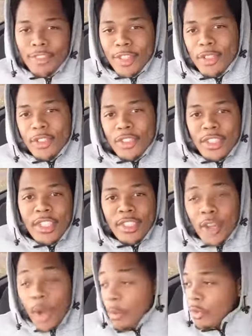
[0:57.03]

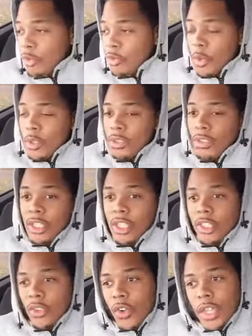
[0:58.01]
13, almost
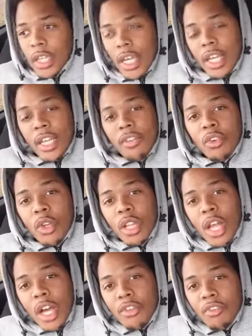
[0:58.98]
14. Granted, I give her a
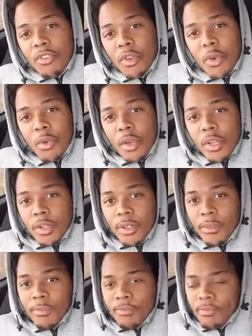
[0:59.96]
lot of free will.